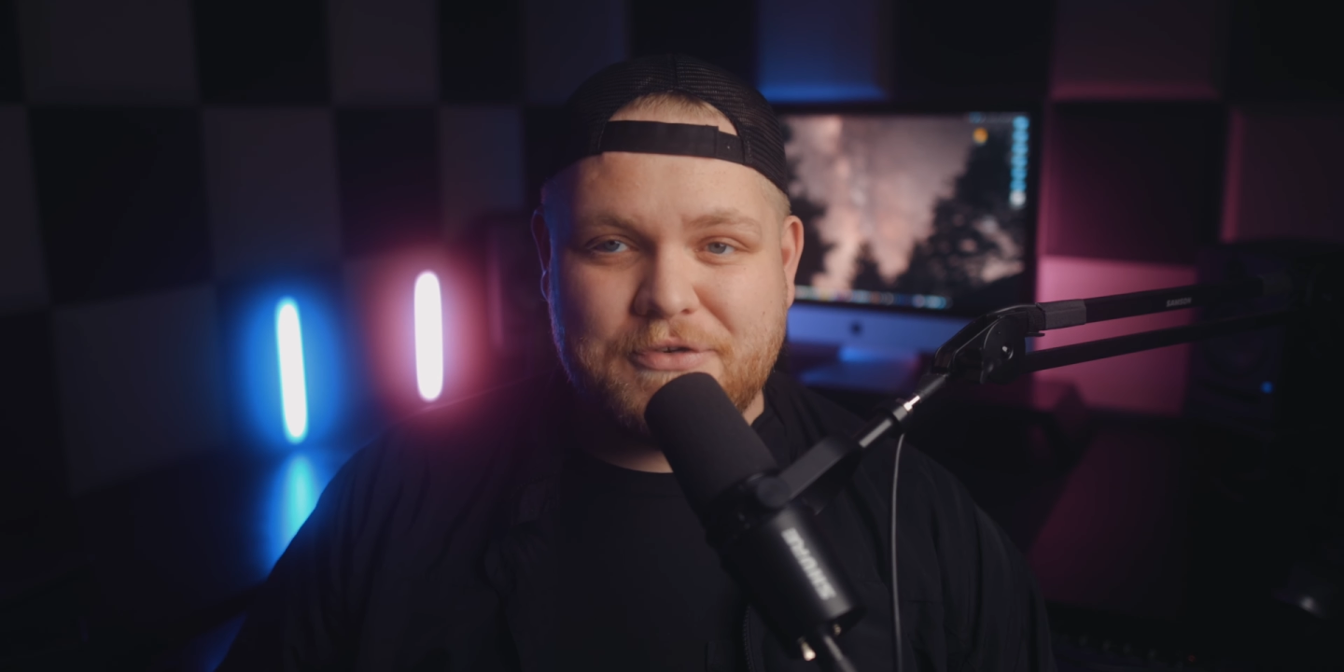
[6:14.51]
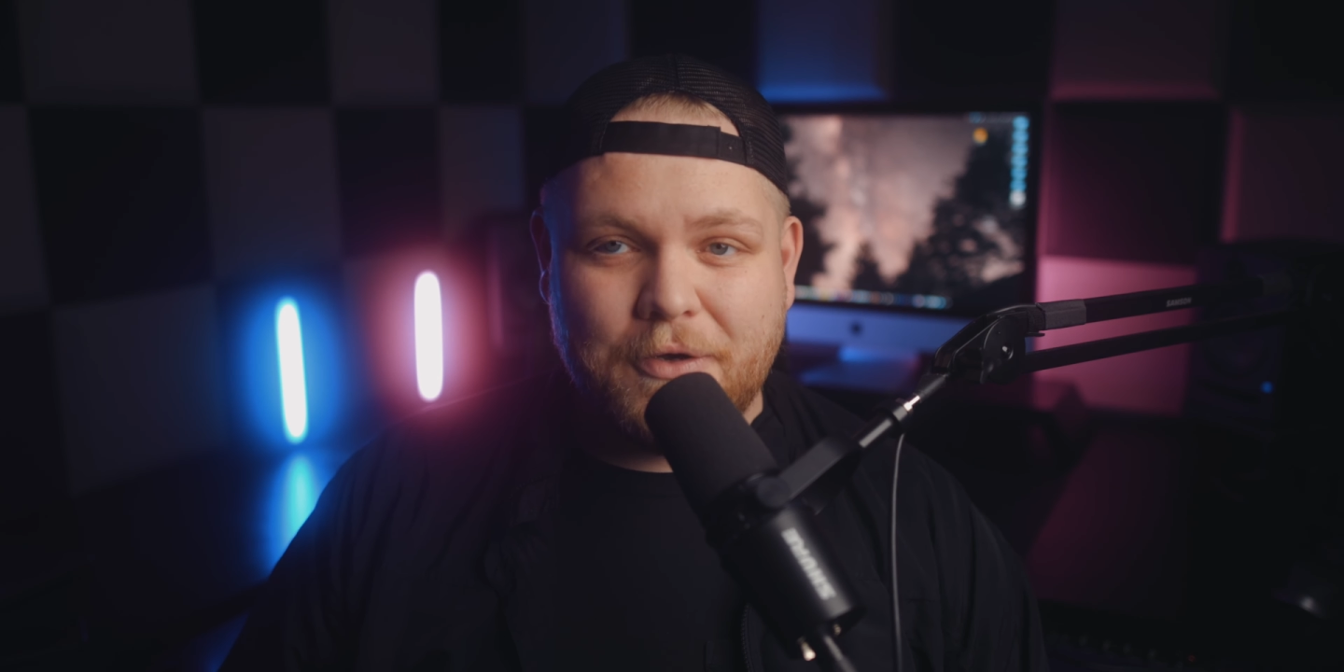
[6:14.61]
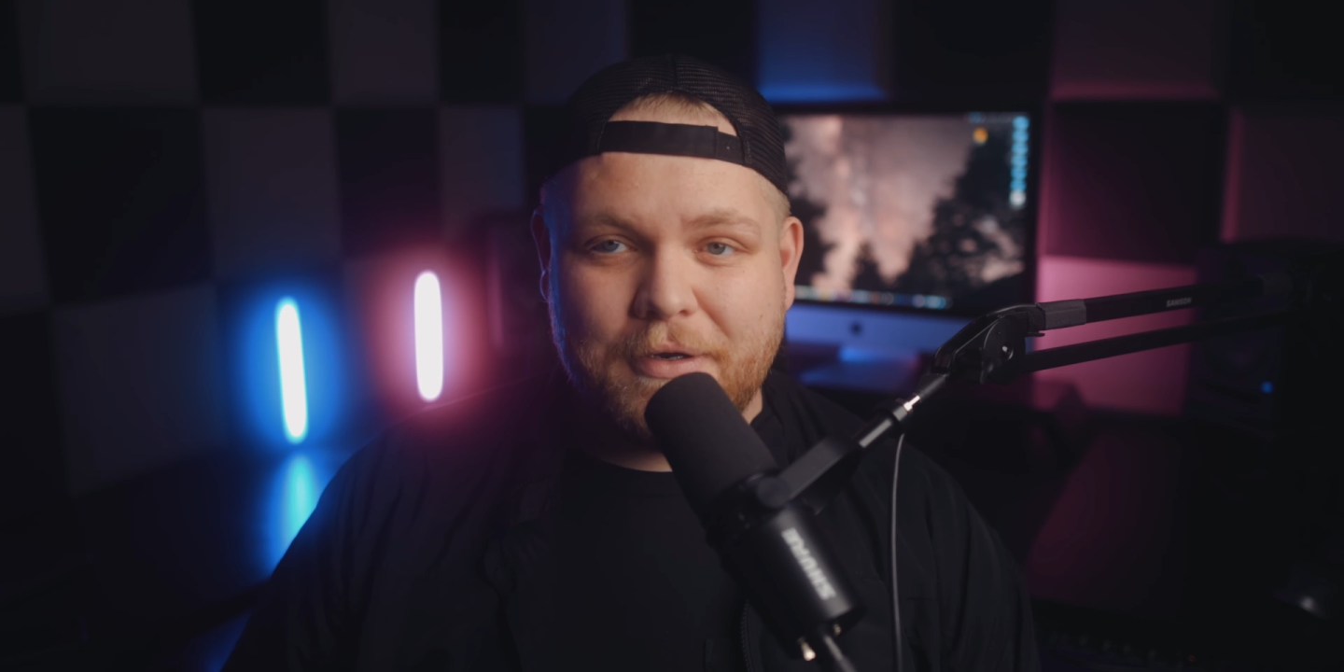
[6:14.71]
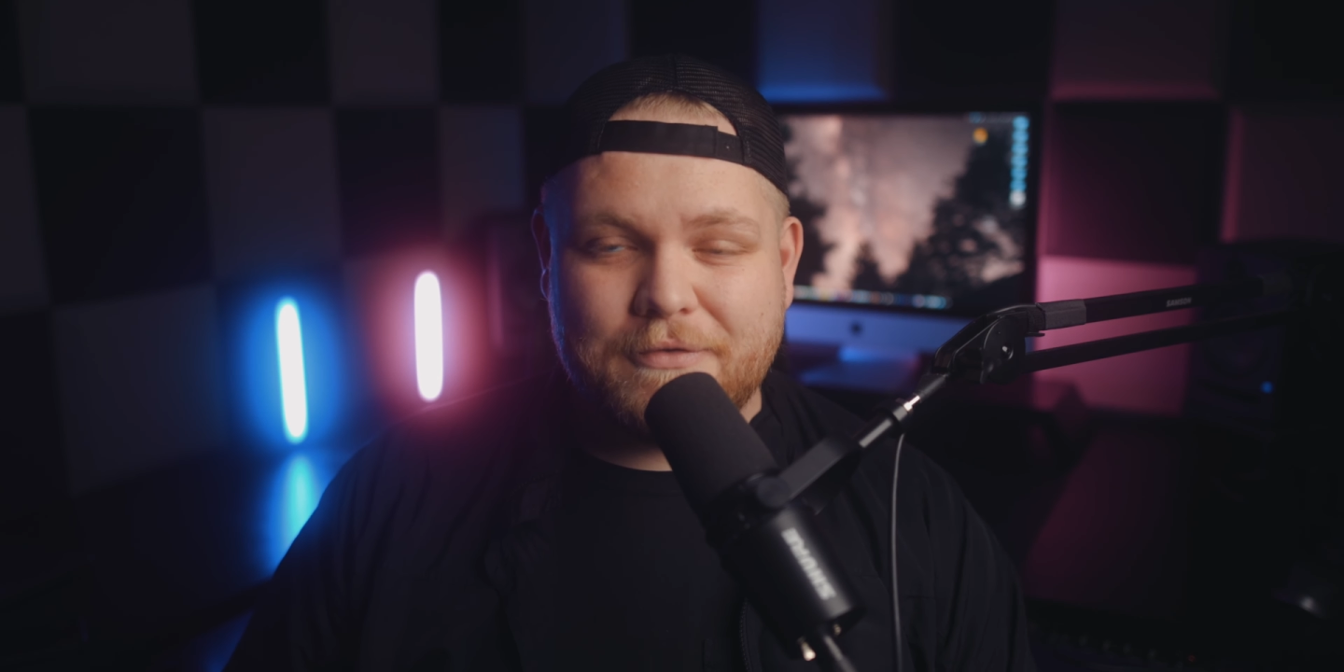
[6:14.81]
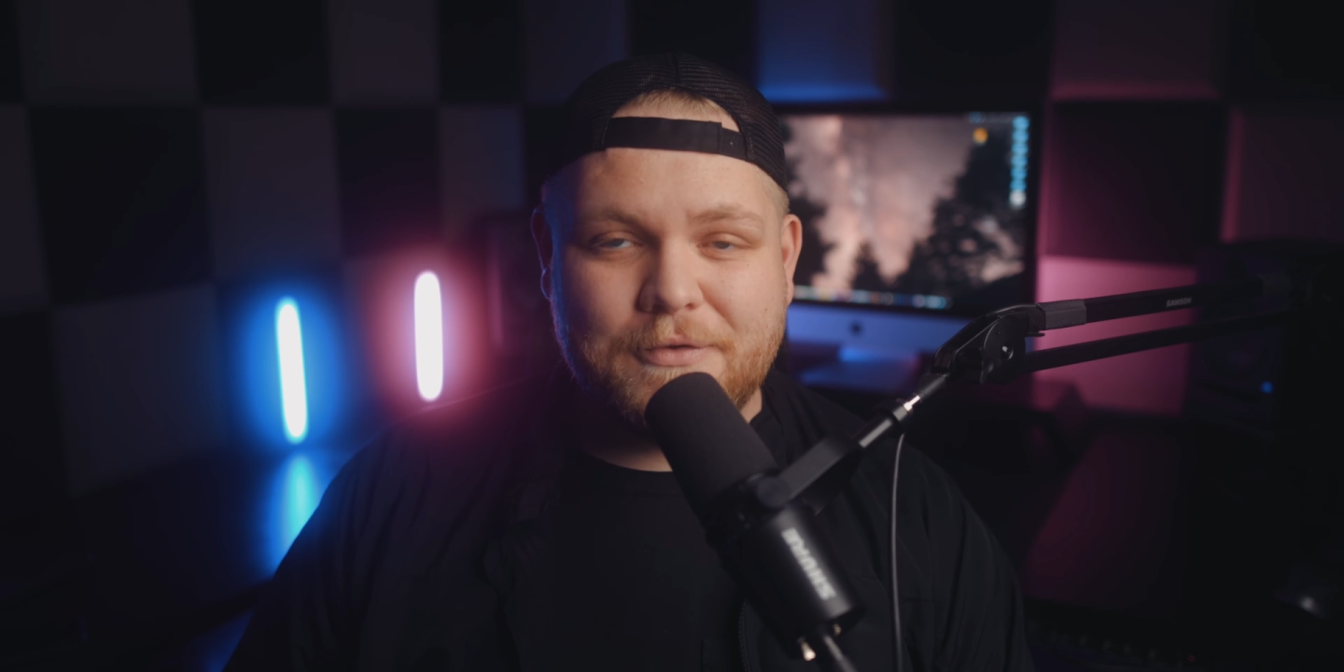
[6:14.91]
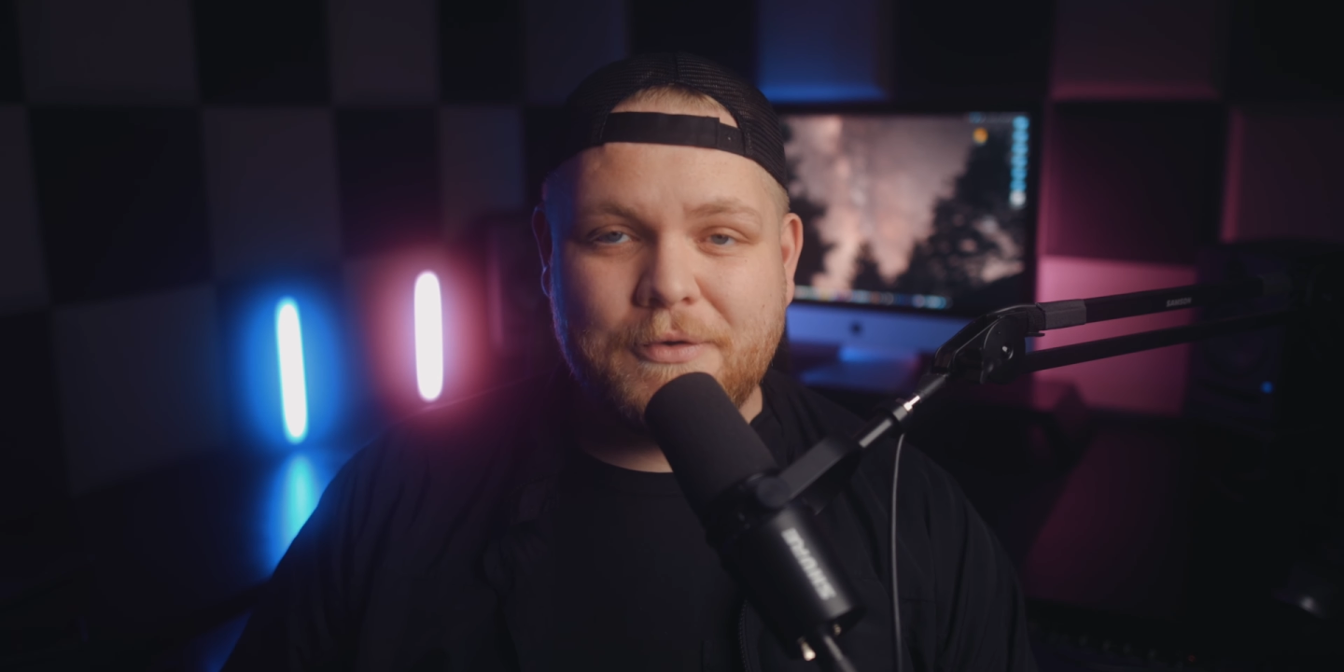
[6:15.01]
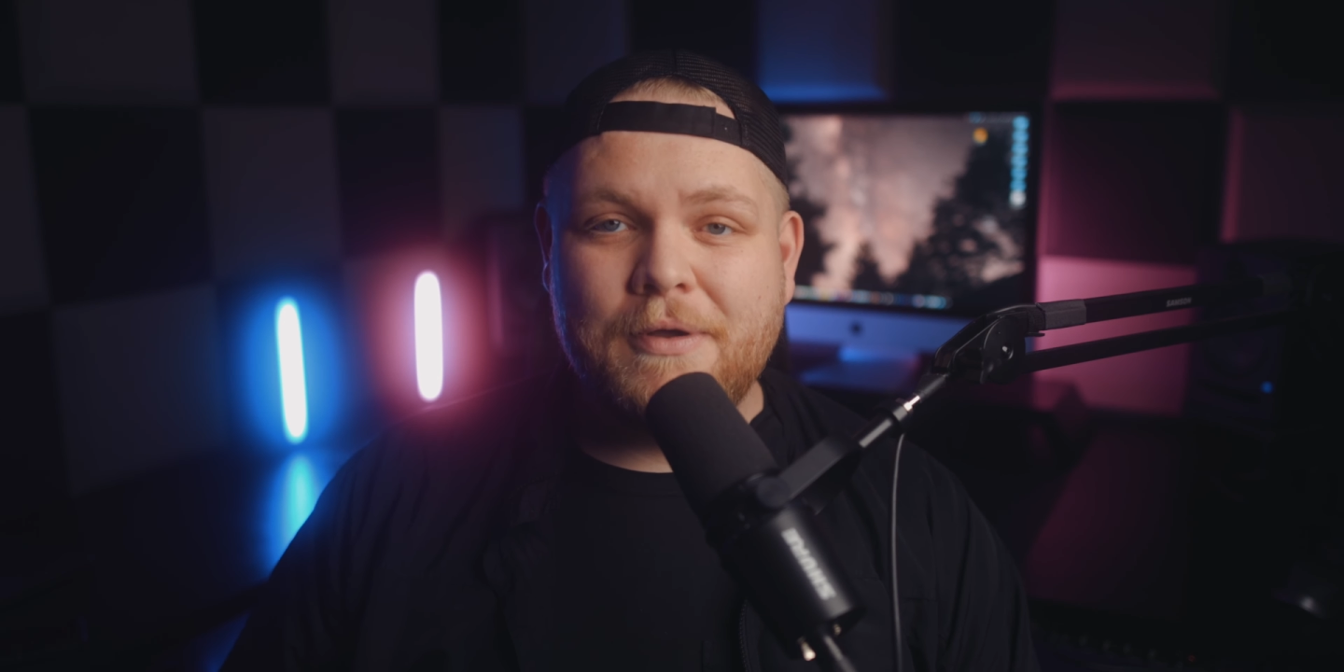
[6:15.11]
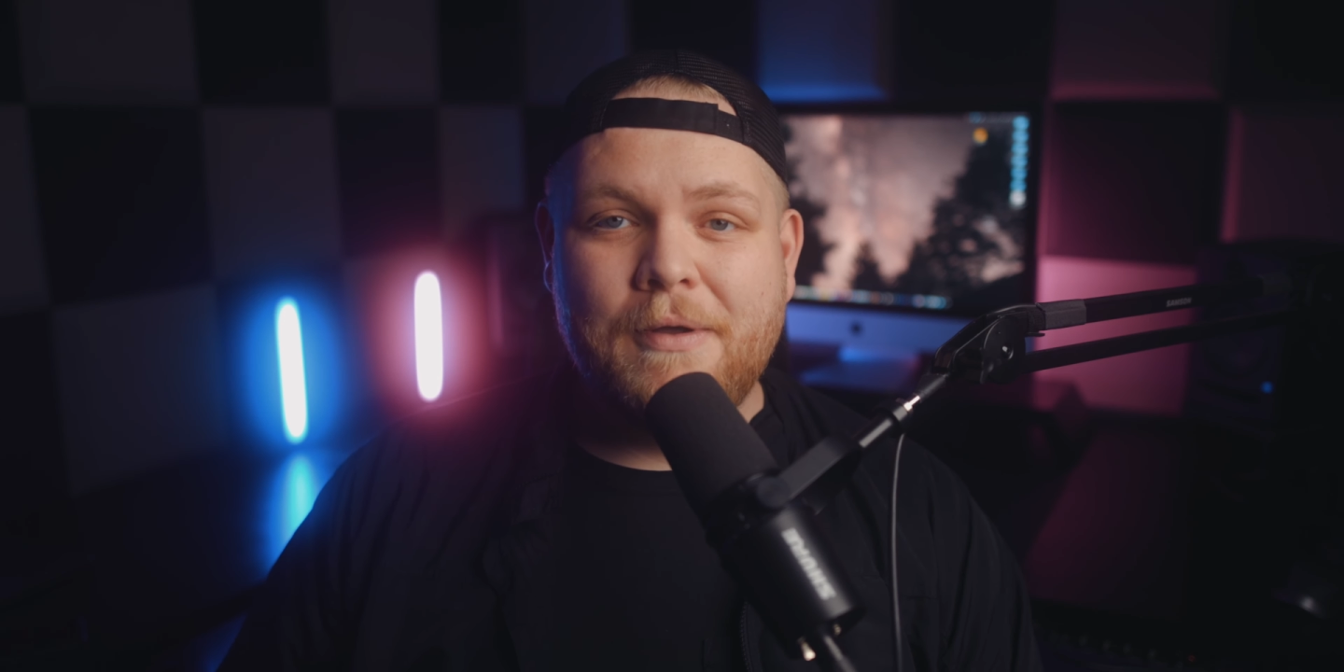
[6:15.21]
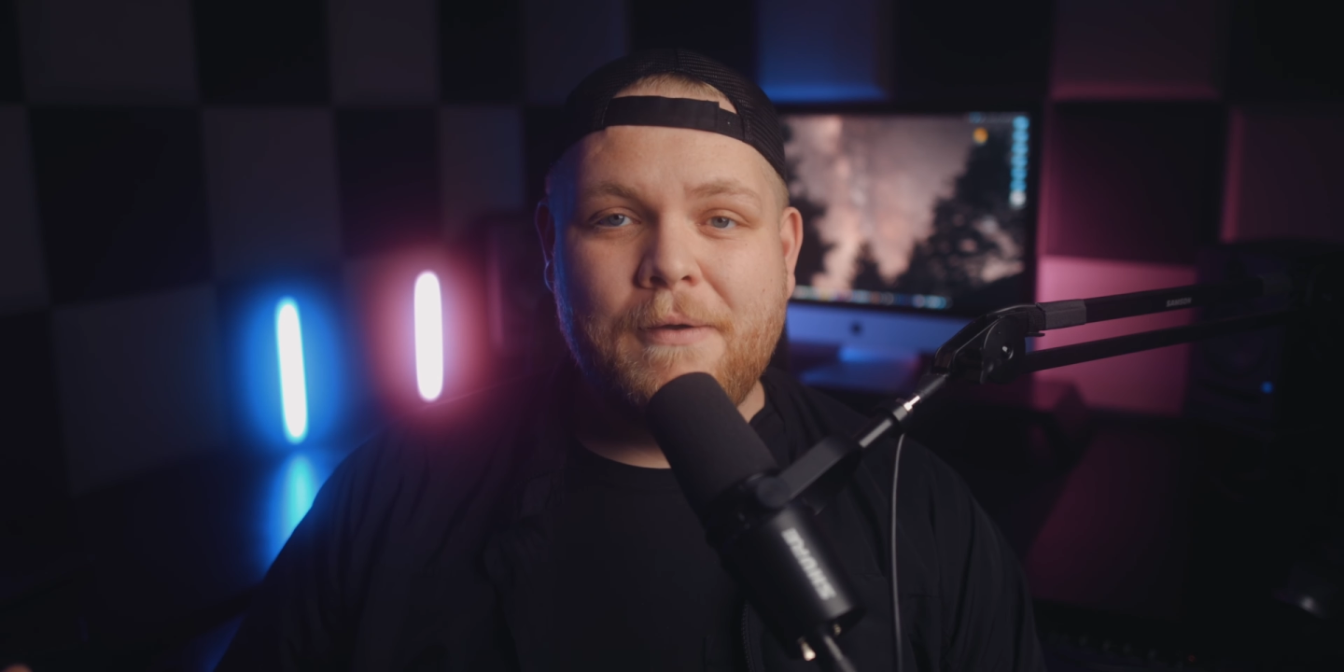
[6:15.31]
showed it to,